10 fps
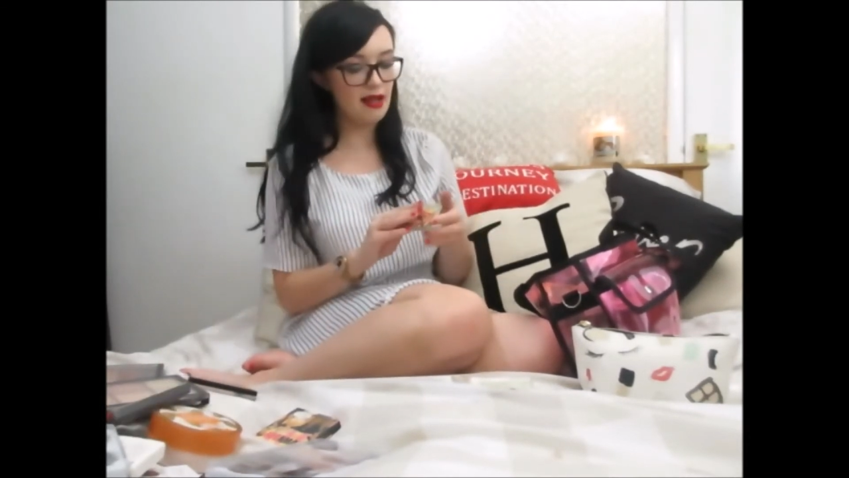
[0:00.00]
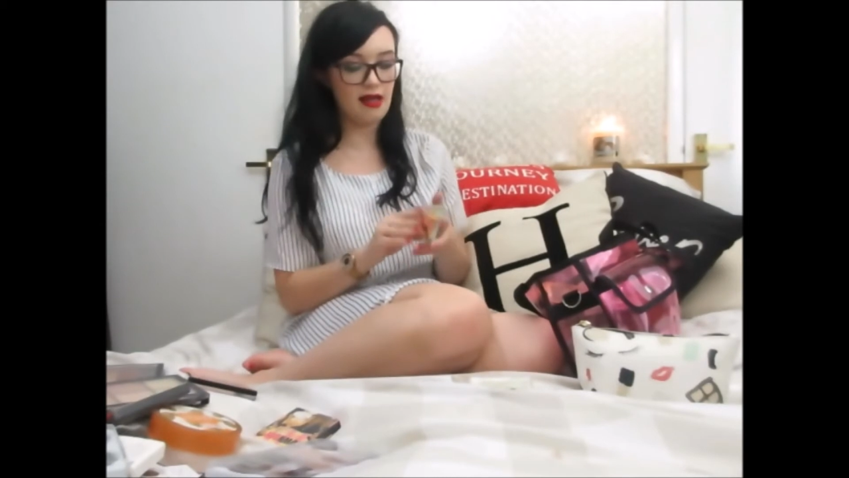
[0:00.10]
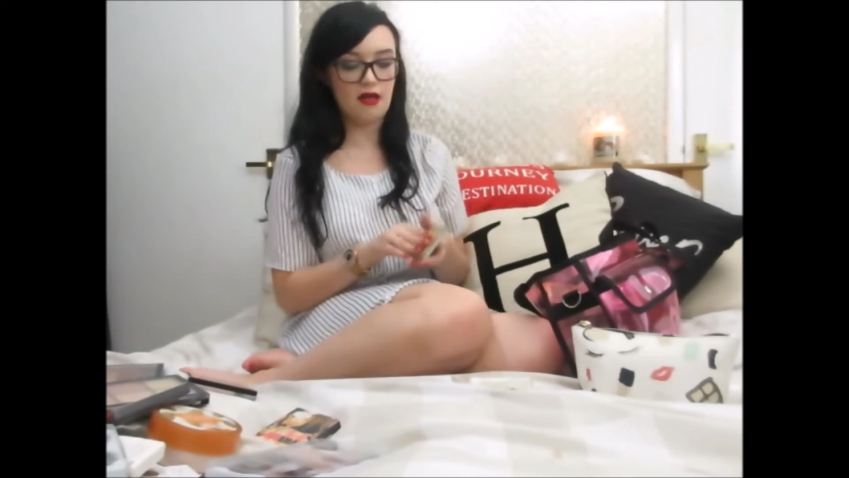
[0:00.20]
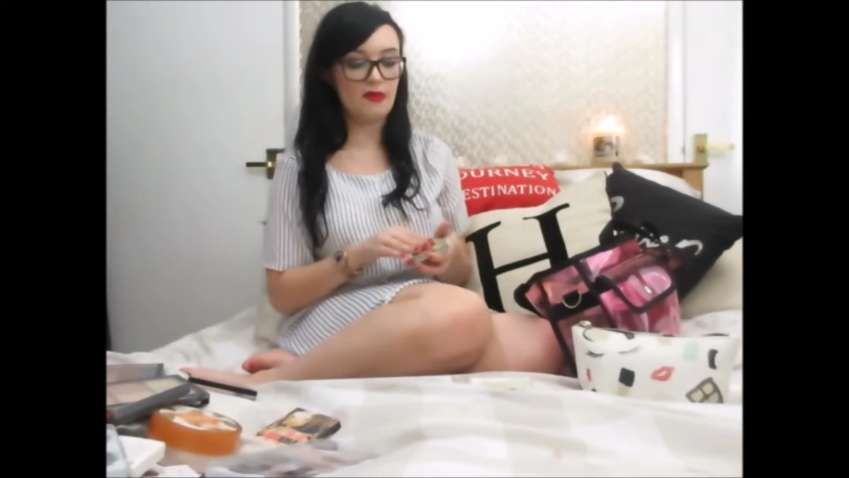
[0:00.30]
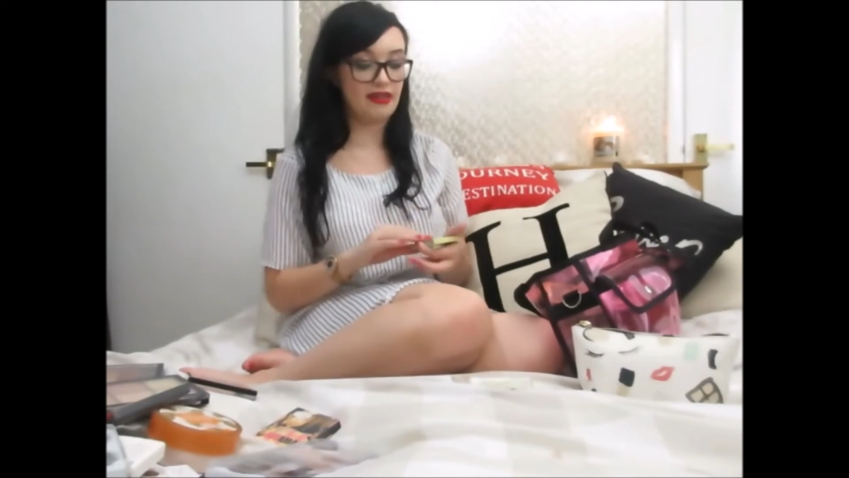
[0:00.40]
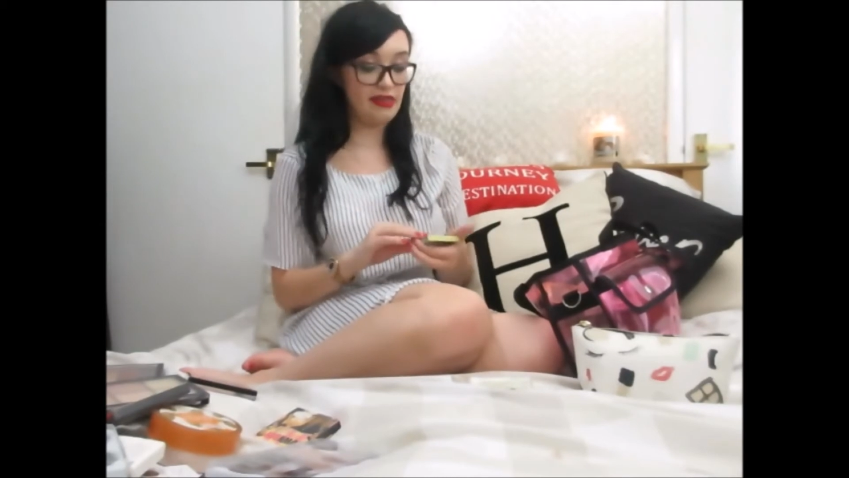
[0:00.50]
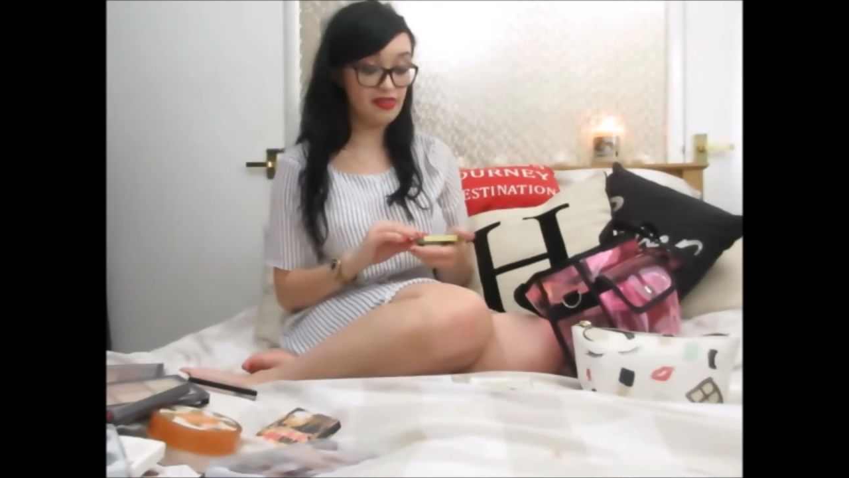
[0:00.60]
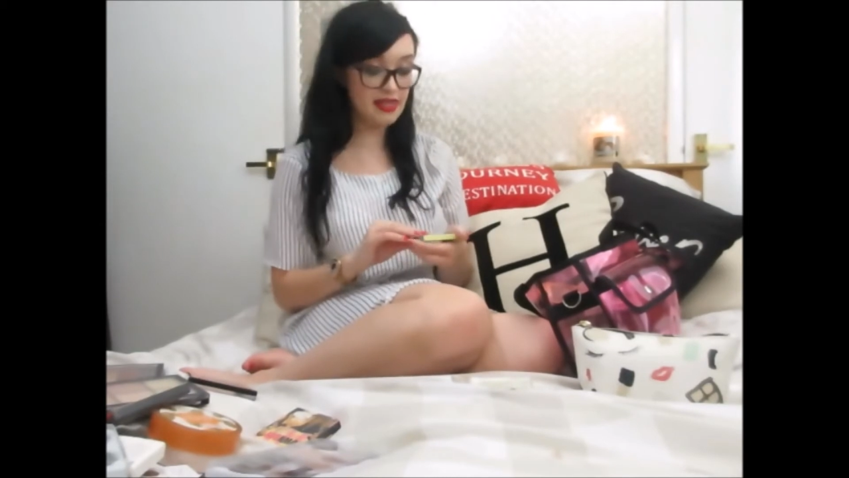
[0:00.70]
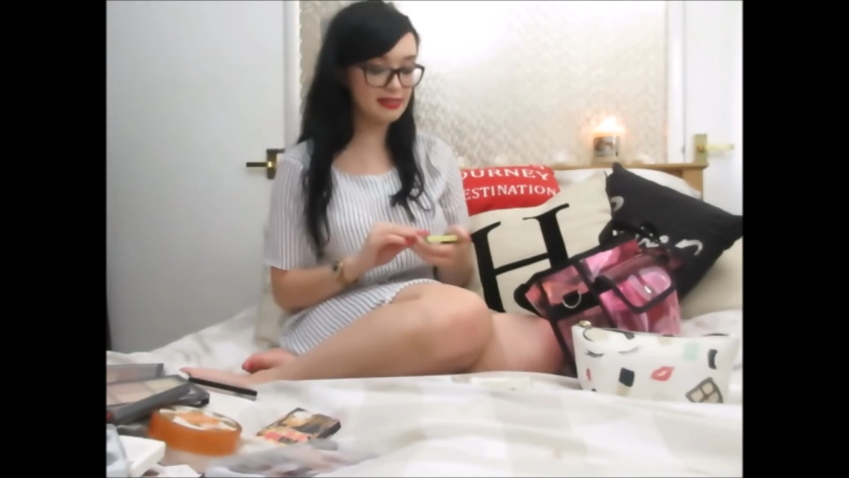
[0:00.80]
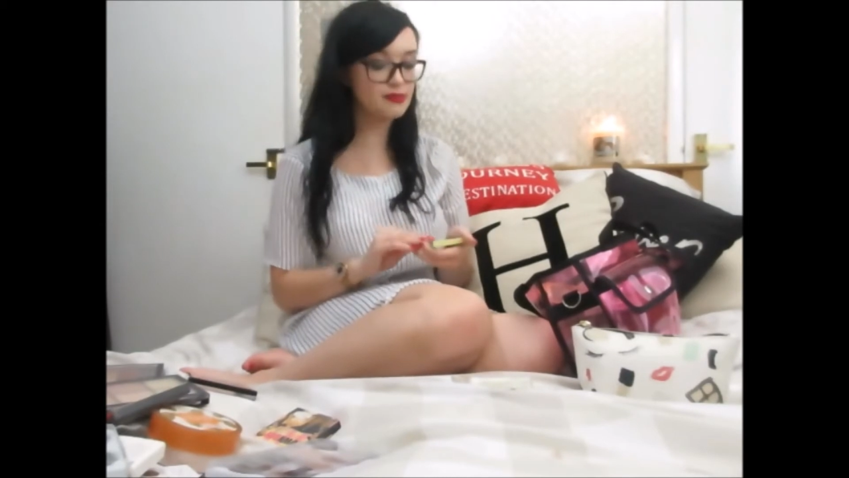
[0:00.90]
And then
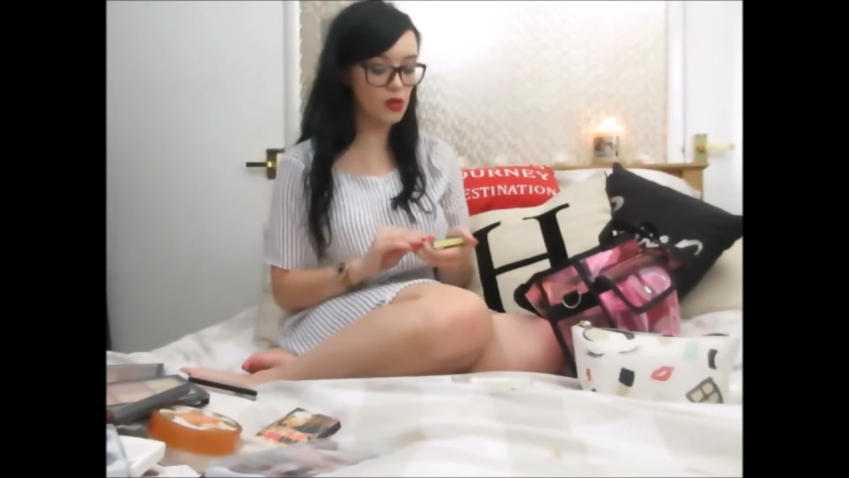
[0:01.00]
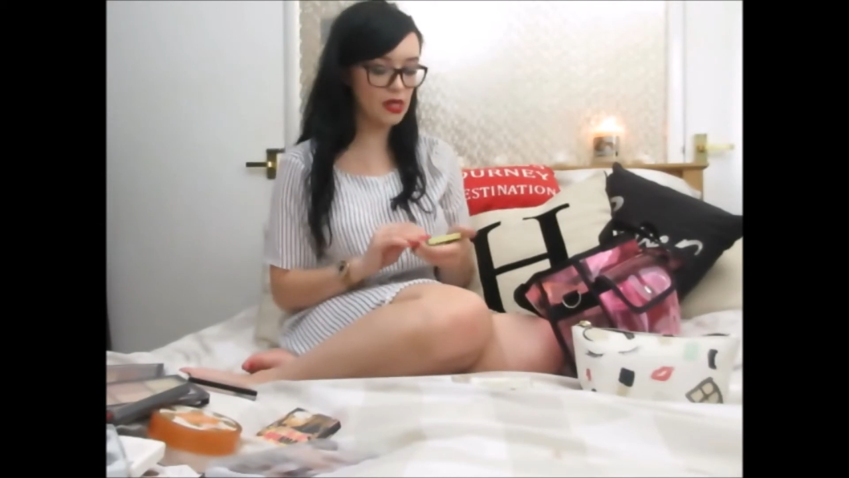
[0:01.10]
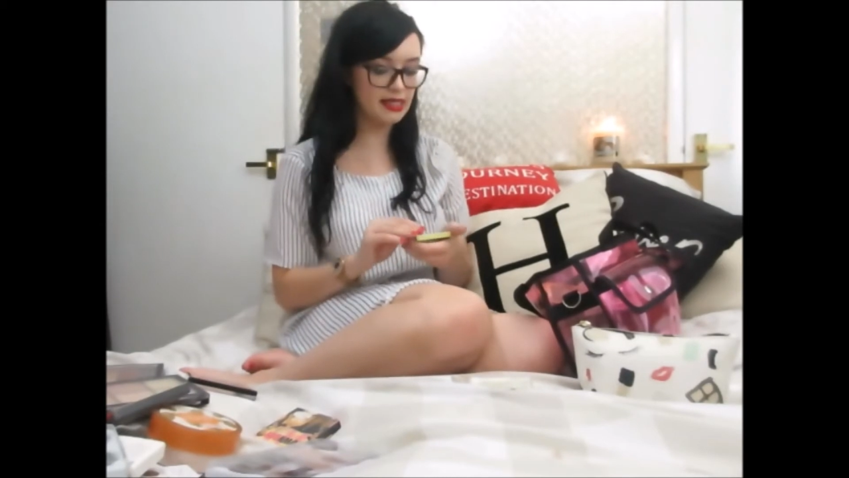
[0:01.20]
this one